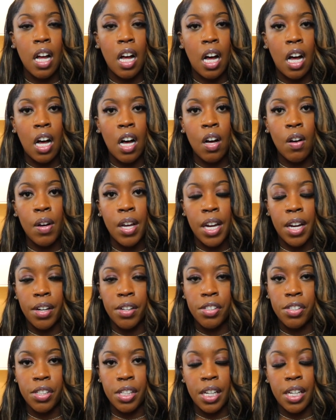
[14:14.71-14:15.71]
All
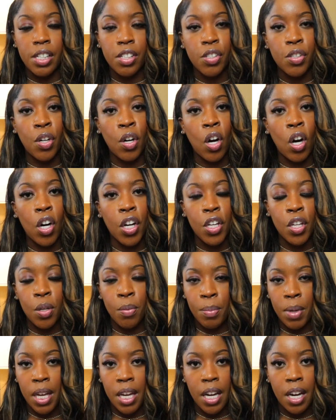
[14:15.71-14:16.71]
hair sheds. Your
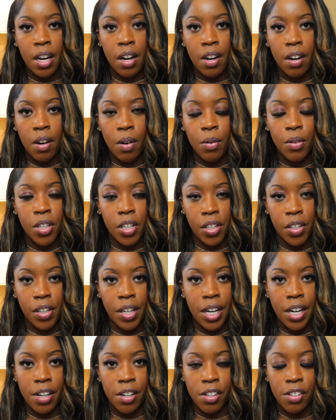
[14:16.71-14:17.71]
human hair on your
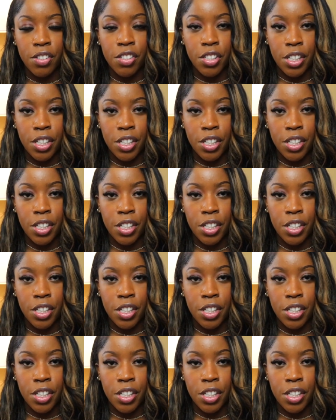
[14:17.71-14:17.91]
hair